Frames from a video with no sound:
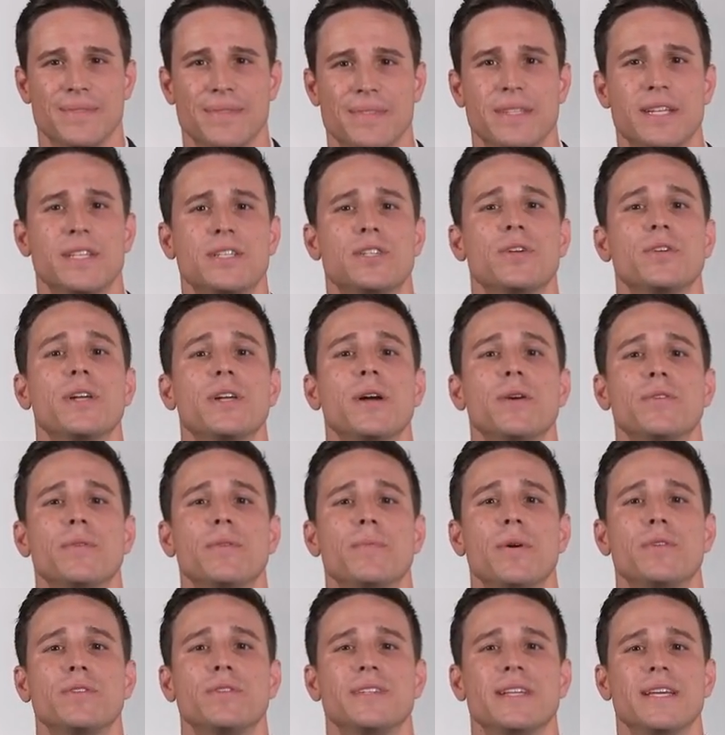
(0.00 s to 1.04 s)
Did you know the
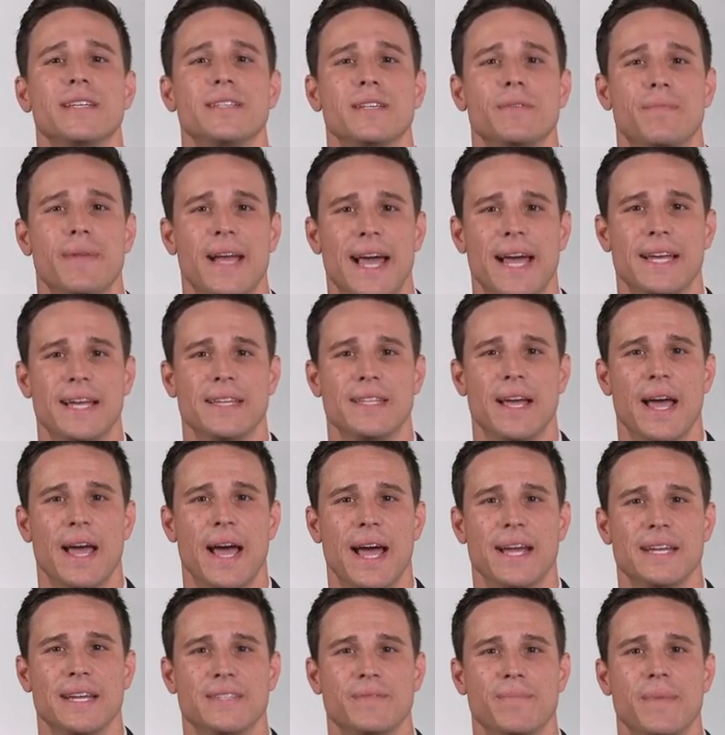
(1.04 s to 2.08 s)
most in-demand,
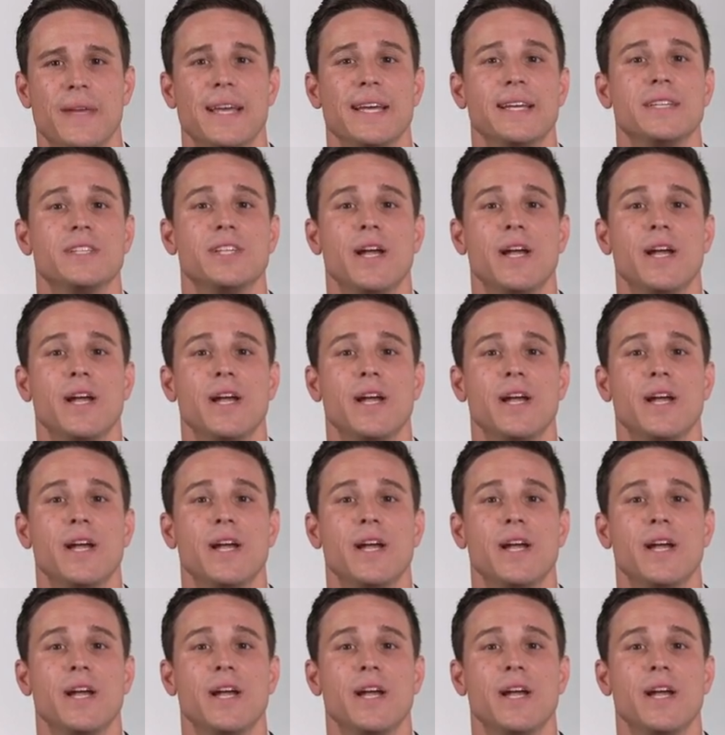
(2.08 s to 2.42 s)
highest-paying